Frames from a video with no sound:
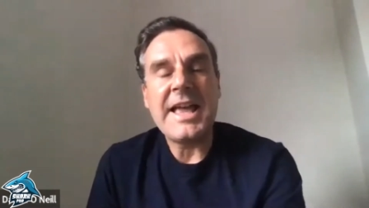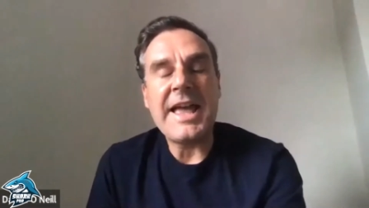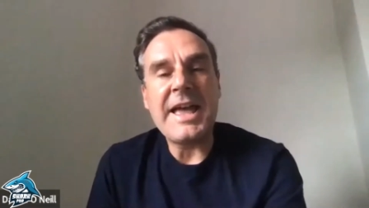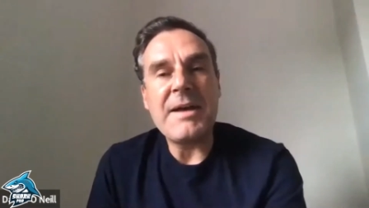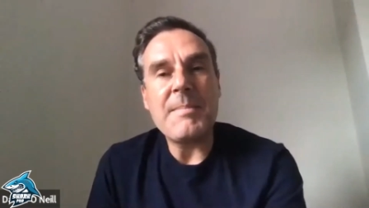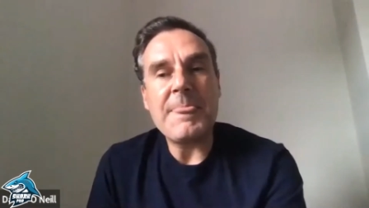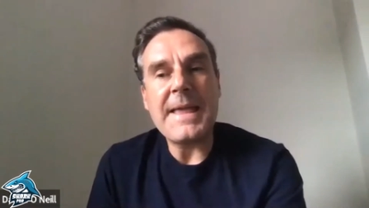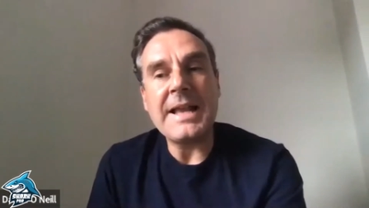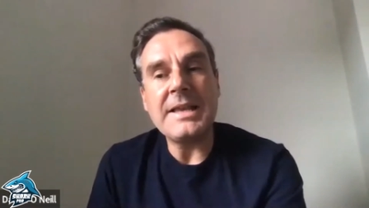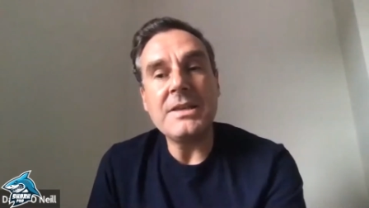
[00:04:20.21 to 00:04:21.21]
Um,
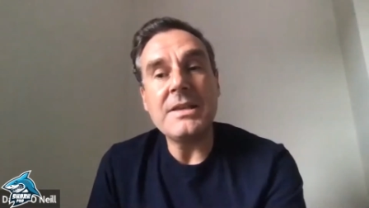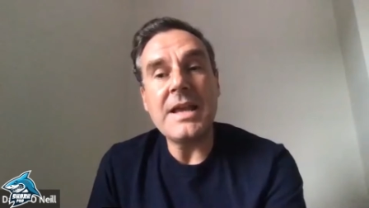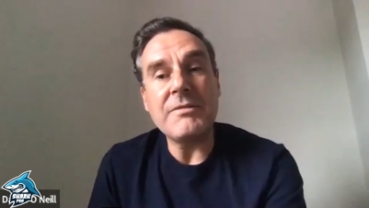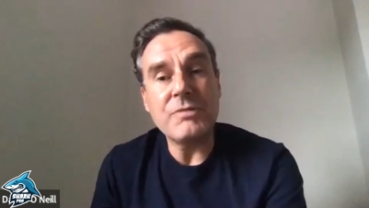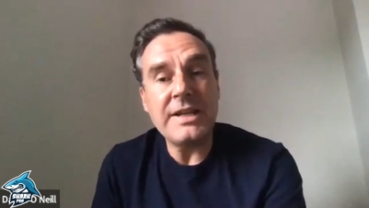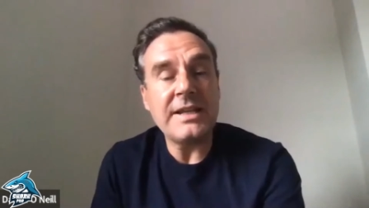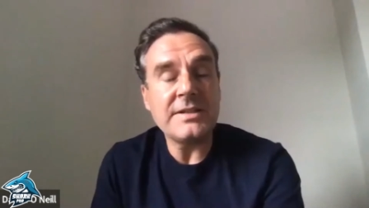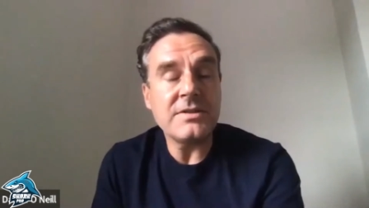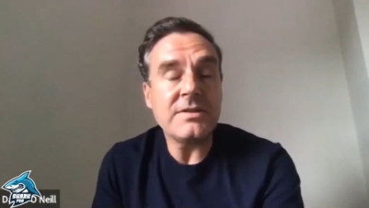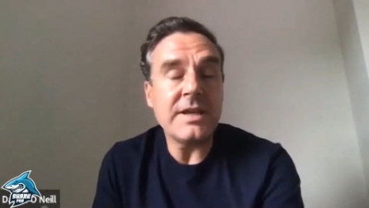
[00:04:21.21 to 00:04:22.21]
and and really,
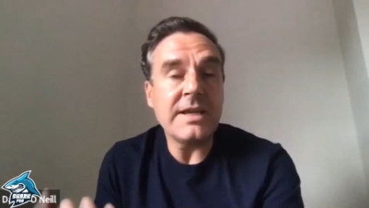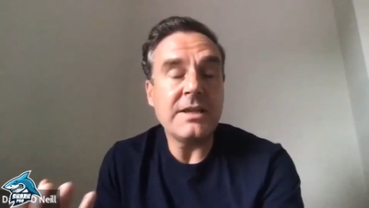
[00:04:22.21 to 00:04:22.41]
as you say,